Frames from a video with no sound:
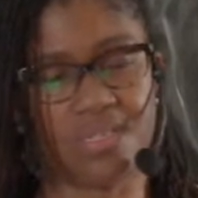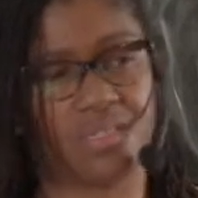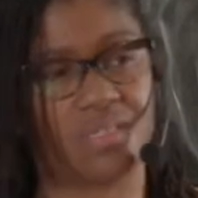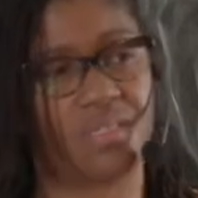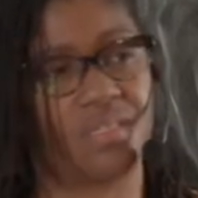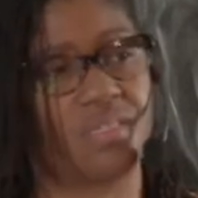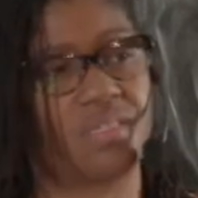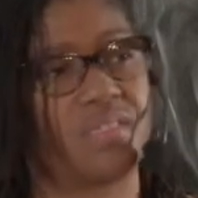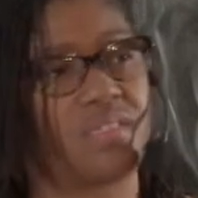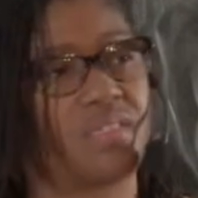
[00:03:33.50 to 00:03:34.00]

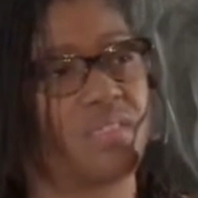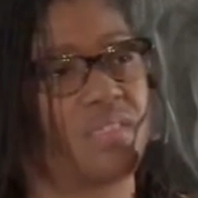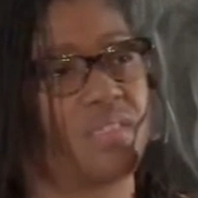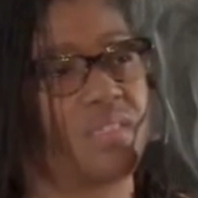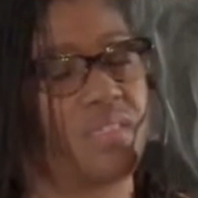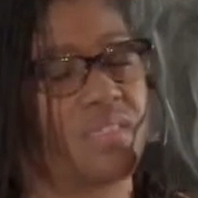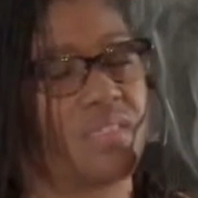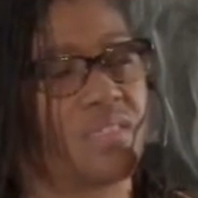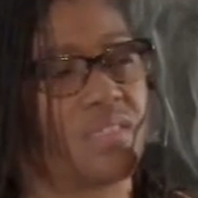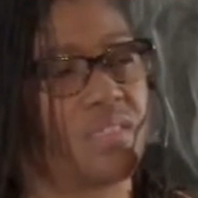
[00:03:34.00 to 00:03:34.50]

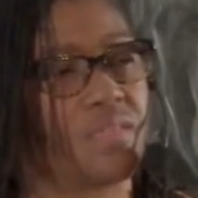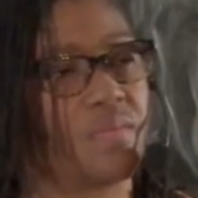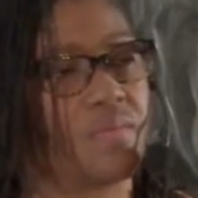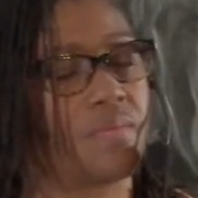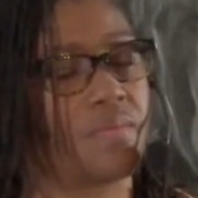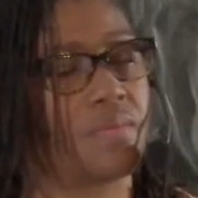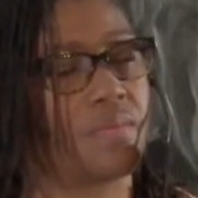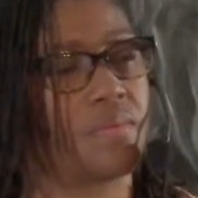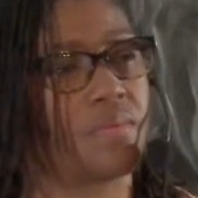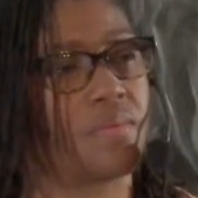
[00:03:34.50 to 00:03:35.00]

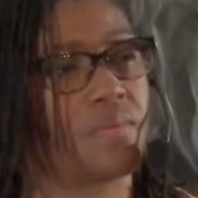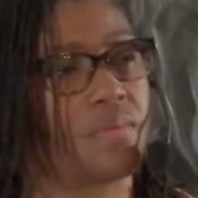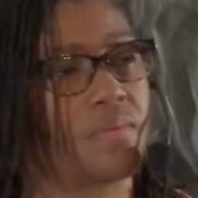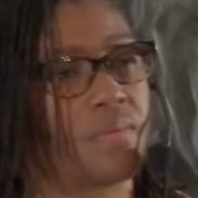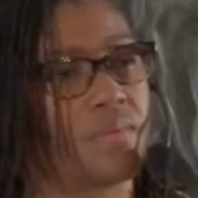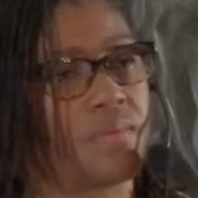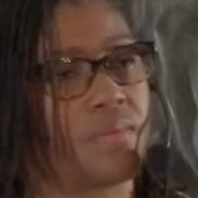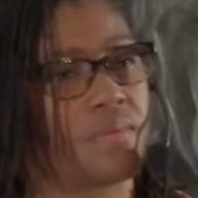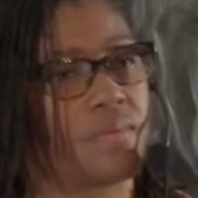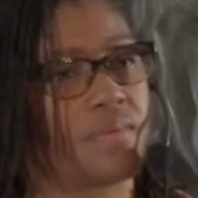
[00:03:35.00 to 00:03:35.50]

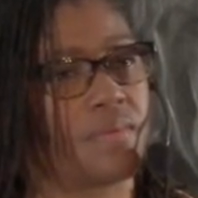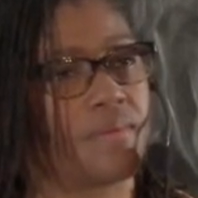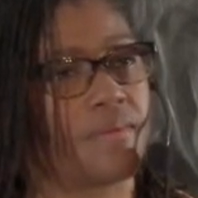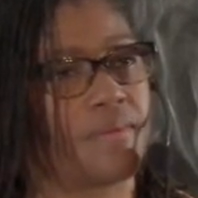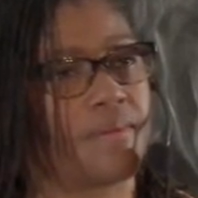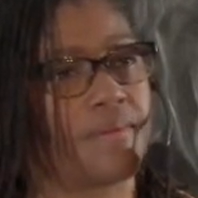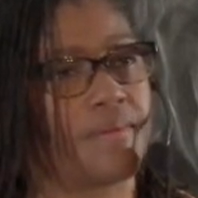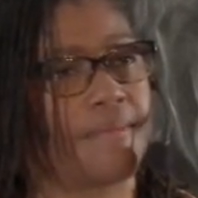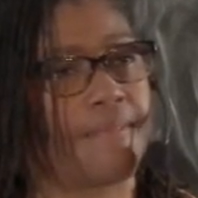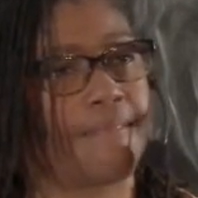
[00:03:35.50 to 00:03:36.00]

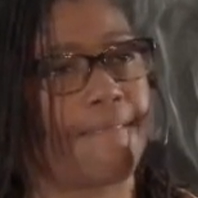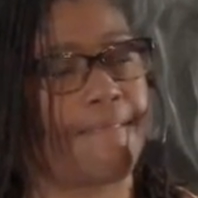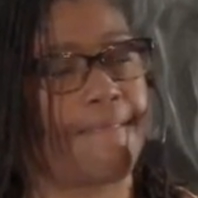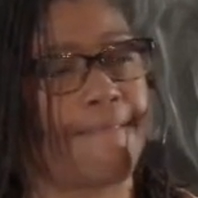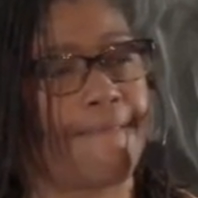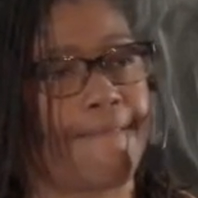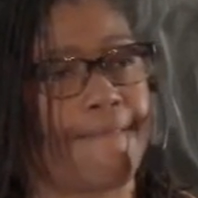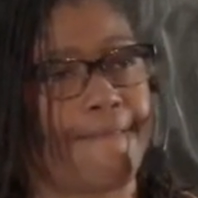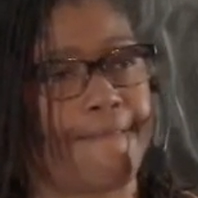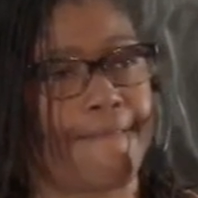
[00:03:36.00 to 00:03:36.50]

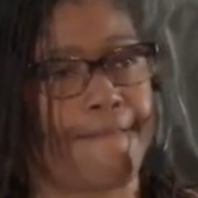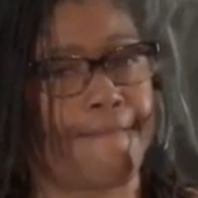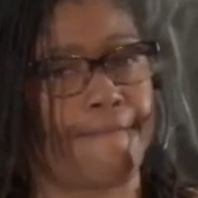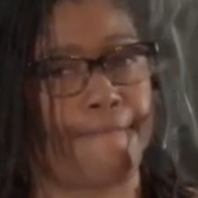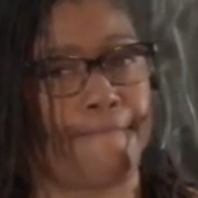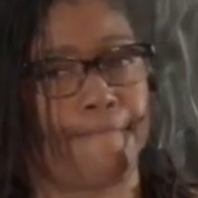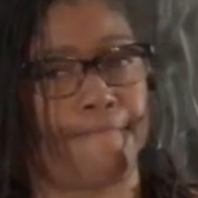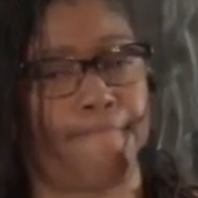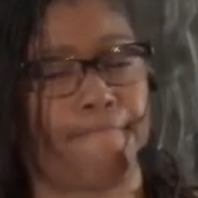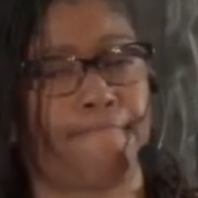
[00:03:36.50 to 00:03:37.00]

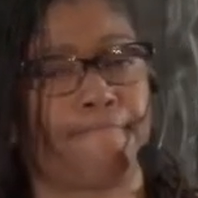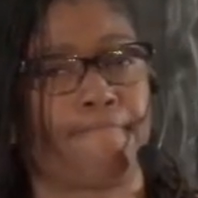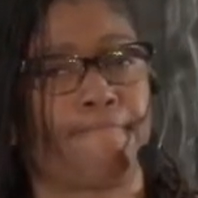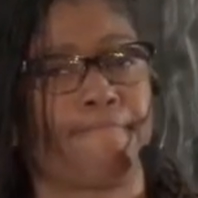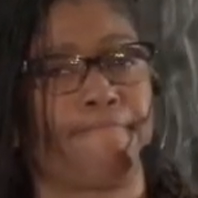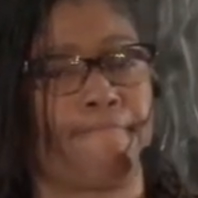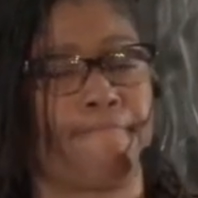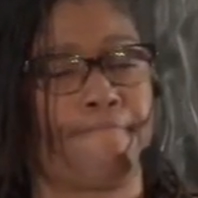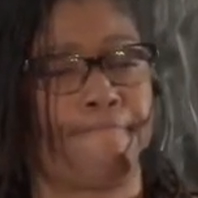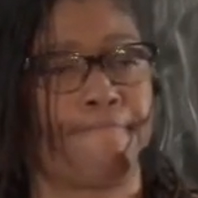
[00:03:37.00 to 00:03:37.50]

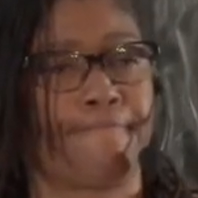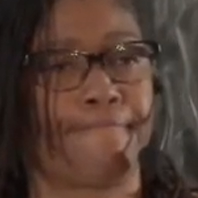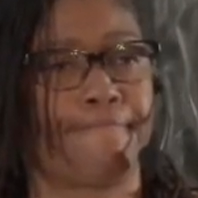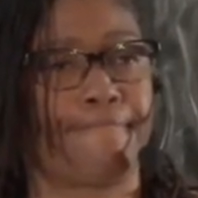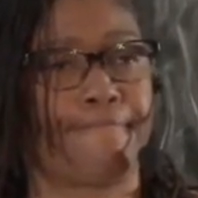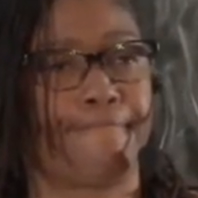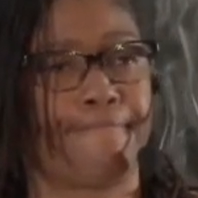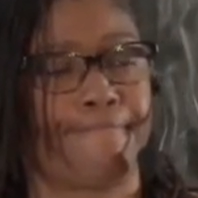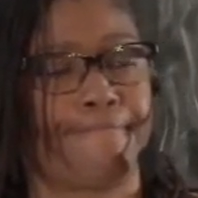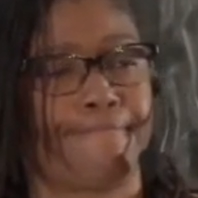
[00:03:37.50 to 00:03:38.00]

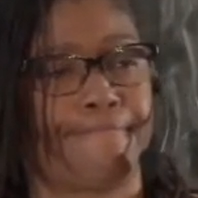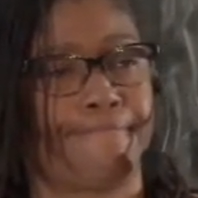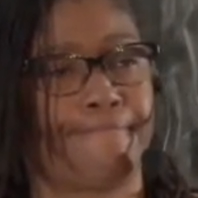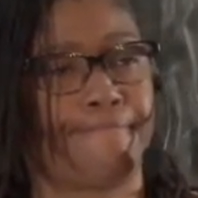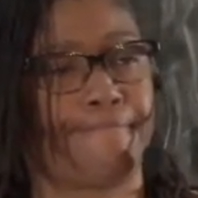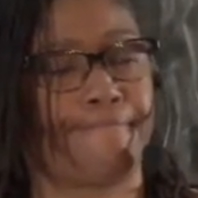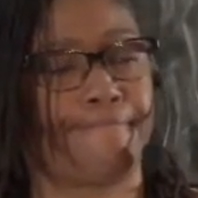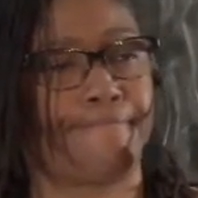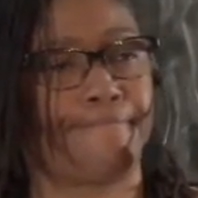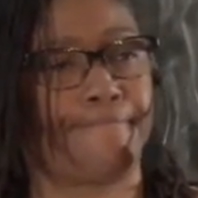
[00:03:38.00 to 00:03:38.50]

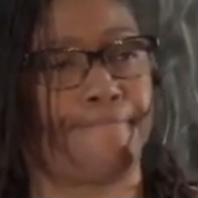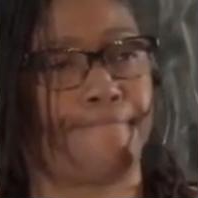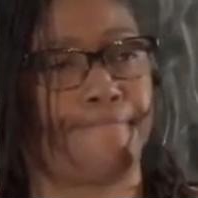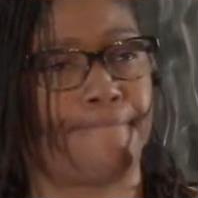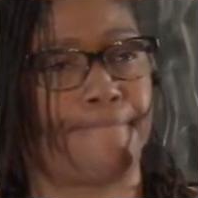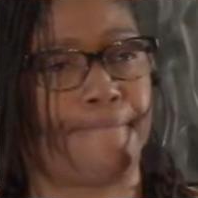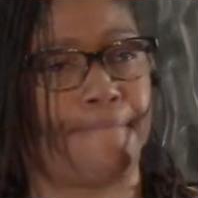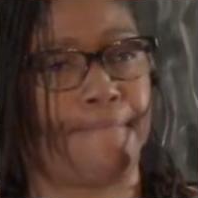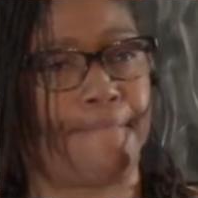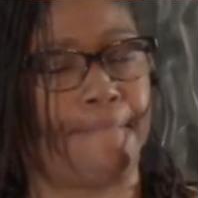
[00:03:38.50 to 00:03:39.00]

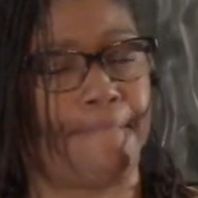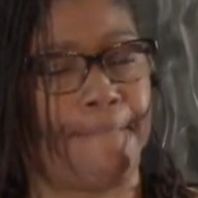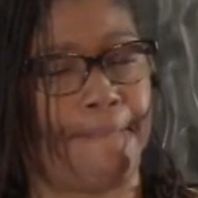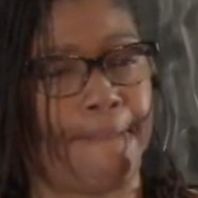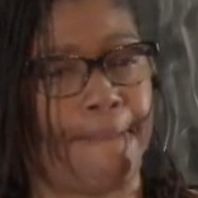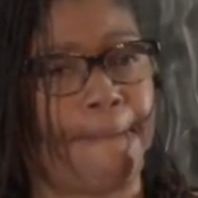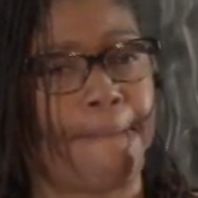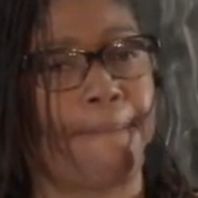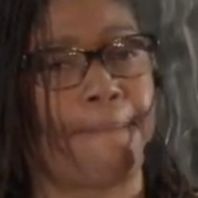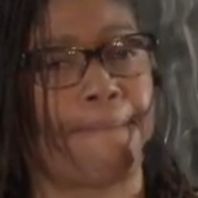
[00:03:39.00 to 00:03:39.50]

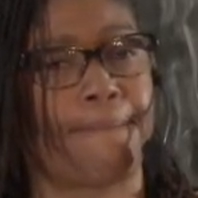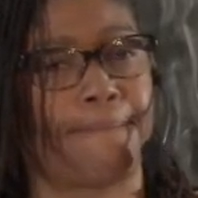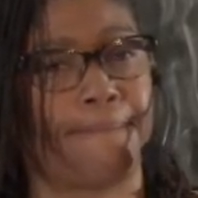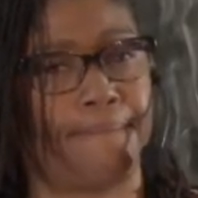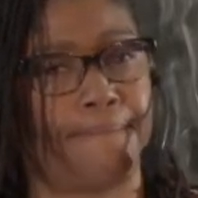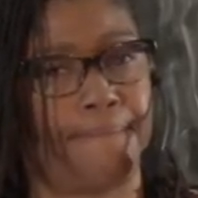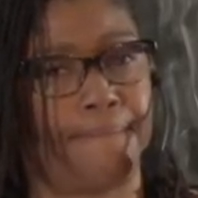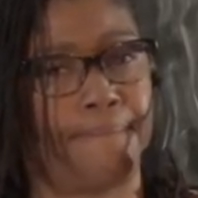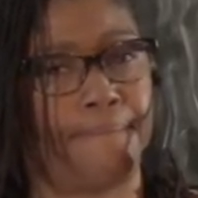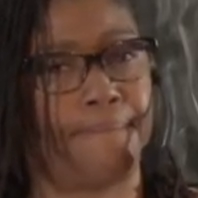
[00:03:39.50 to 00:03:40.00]

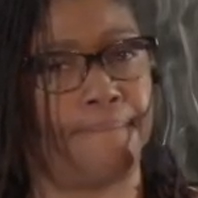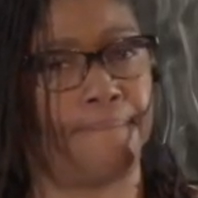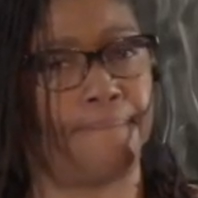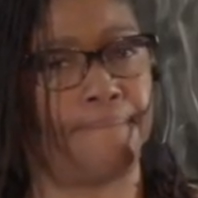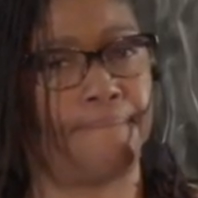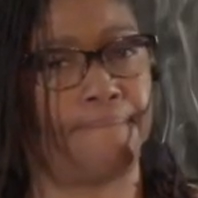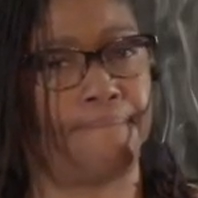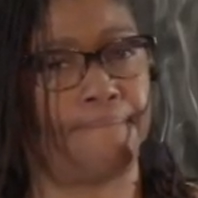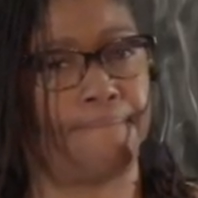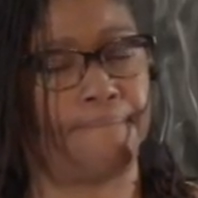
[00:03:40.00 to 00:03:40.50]

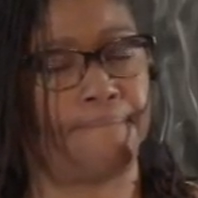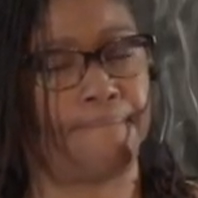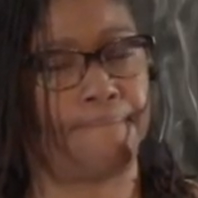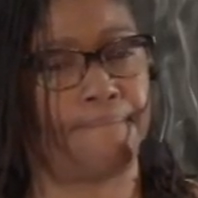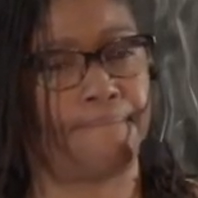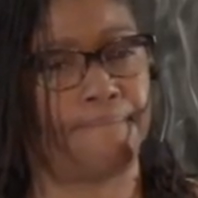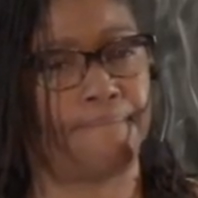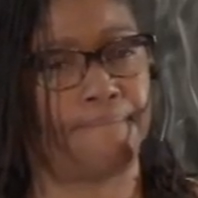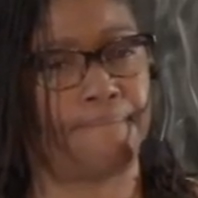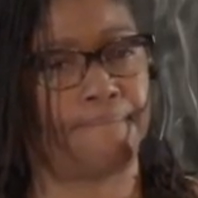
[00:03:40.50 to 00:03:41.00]

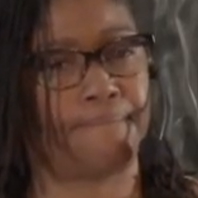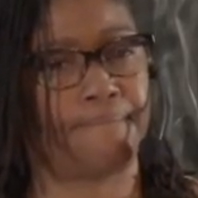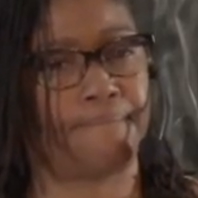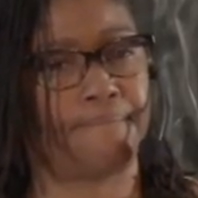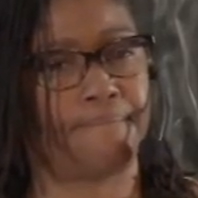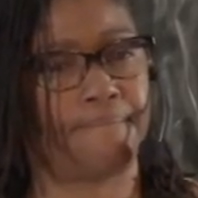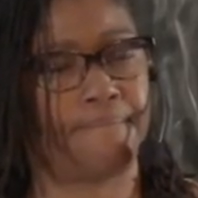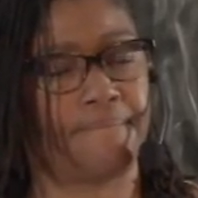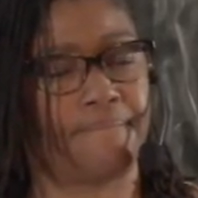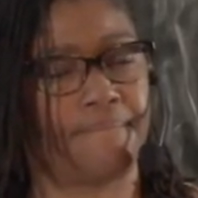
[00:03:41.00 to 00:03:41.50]
[no speech]